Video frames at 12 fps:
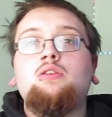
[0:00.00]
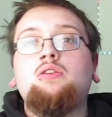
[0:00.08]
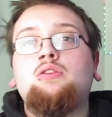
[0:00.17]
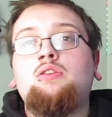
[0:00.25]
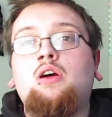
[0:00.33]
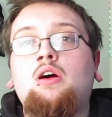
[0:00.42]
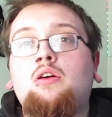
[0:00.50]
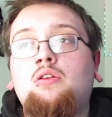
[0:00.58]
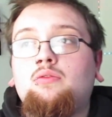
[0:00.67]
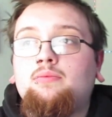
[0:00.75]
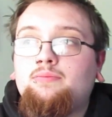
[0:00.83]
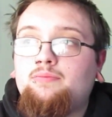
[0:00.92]
So
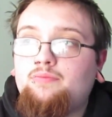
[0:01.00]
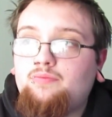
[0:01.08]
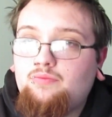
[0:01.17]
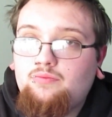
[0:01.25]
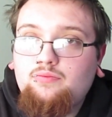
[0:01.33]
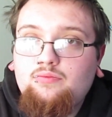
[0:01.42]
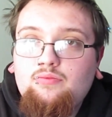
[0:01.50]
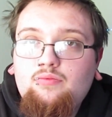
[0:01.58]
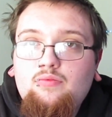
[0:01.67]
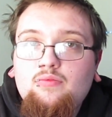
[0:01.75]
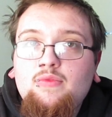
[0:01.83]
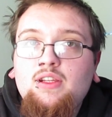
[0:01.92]

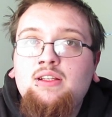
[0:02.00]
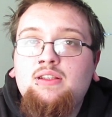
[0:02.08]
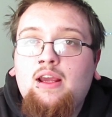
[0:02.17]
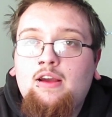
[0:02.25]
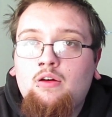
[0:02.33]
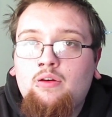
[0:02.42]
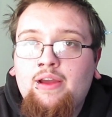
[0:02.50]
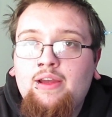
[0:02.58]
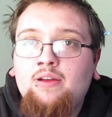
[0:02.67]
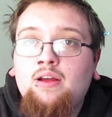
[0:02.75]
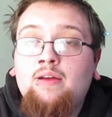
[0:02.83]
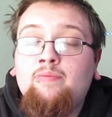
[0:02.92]
he's like, okay,
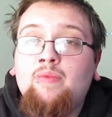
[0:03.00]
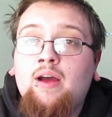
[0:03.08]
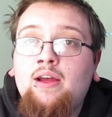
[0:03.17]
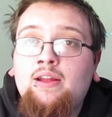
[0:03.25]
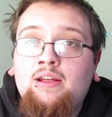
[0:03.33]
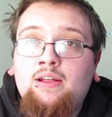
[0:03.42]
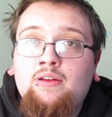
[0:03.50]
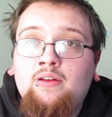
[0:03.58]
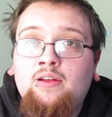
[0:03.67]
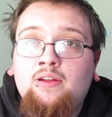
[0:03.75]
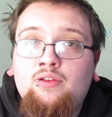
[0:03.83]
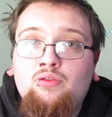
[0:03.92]
I need
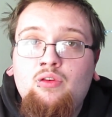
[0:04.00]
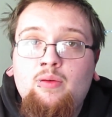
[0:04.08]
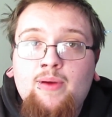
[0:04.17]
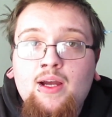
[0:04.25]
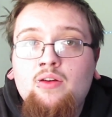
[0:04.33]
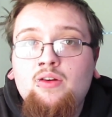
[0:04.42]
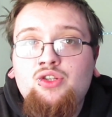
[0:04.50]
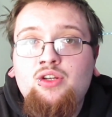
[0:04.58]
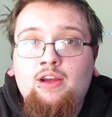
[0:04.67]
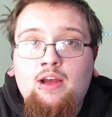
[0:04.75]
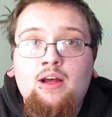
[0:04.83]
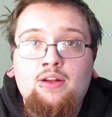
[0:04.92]
to do a background
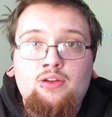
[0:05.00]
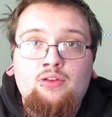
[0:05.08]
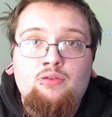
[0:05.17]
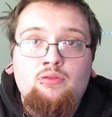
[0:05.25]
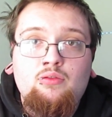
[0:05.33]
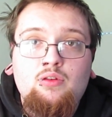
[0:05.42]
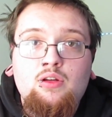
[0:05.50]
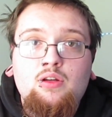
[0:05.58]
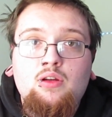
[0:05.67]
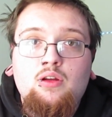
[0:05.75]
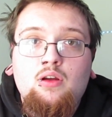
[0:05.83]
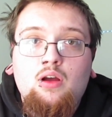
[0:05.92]
check on you,
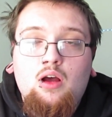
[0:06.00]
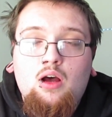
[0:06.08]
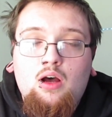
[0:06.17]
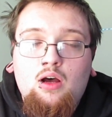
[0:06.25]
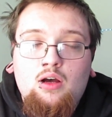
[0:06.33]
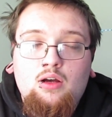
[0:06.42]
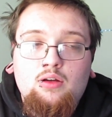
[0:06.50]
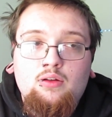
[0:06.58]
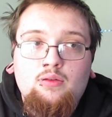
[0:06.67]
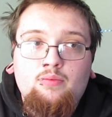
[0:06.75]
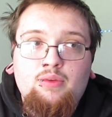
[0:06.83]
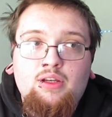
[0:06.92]

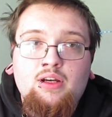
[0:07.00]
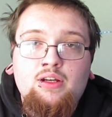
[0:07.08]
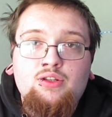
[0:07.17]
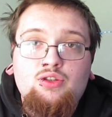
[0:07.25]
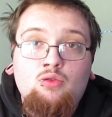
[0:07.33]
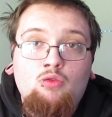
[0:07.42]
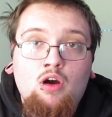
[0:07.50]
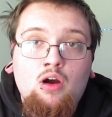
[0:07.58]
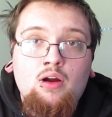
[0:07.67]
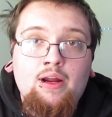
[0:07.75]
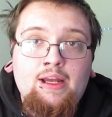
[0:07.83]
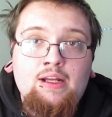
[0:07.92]
because you
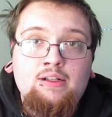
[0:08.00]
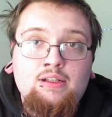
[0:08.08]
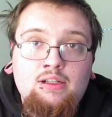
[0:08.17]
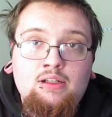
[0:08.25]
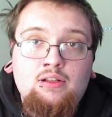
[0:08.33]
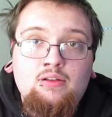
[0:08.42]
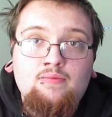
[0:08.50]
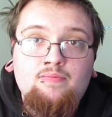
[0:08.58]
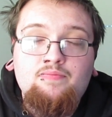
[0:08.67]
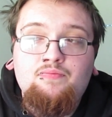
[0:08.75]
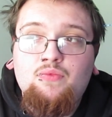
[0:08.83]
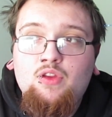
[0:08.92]
are 18.
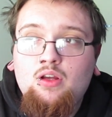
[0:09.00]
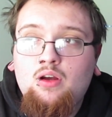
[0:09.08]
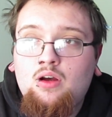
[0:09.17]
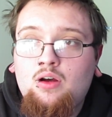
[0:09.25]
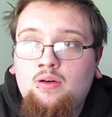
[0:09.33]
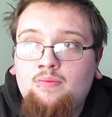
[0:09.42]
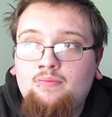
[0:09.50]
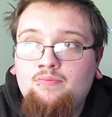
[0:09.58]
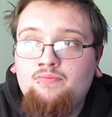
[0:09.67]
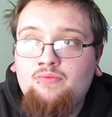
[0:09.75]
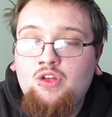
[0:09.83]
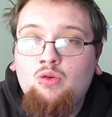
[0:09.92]

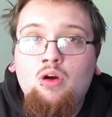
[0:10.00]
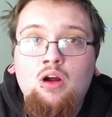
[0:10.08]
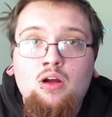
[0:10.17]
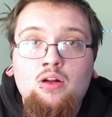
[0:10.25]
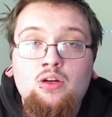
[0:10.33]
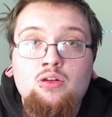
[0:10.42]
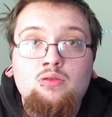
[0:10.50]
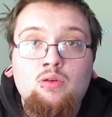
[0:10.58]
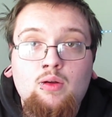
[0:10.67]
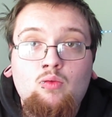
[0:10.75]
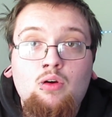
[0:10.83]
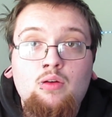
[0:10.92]
You are under
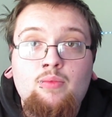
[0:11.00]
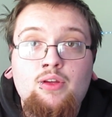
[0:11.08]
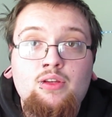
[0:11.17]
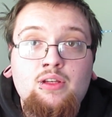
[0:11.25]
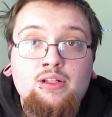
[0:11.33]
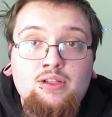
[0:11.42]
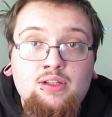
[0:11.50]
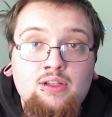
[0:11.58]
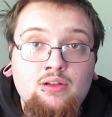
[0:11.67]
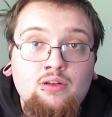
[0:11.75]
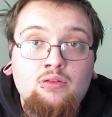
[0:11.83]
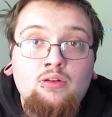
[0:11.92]
21, but
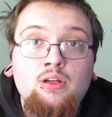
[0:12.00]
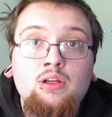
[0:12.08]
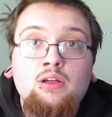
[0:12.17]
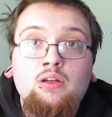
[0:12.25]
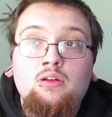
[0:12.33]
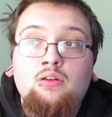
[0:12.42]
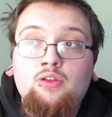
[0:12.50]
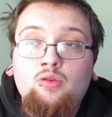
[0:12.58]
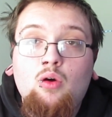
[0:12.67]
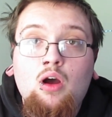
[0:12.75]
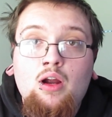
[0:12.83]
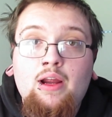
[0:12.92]
you
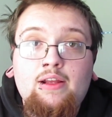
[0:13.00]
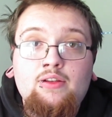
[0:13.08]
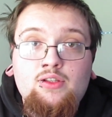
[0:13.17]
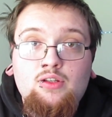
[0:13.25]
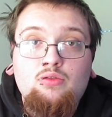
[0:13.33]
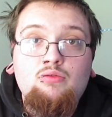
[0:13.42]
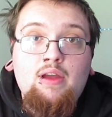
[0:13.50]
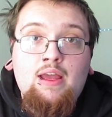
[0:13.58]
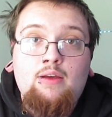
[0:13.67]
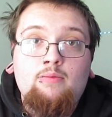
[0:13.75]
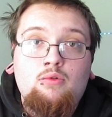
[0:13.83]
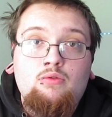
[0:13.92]
are still
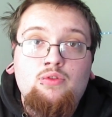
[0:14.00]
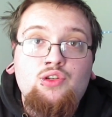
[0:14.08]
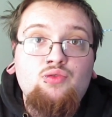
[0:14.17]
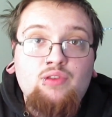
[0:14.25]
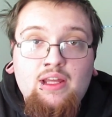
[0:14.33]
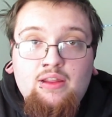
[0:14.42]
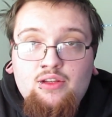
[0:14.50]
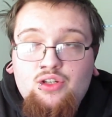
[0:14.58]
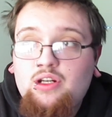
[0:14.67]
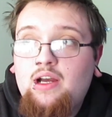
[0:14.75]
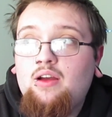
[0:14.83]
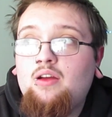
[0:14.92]
able to get the
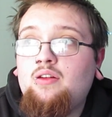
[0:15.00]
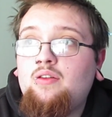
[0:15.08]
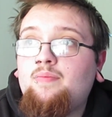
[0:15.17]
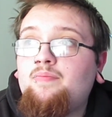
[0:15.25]
shotgun.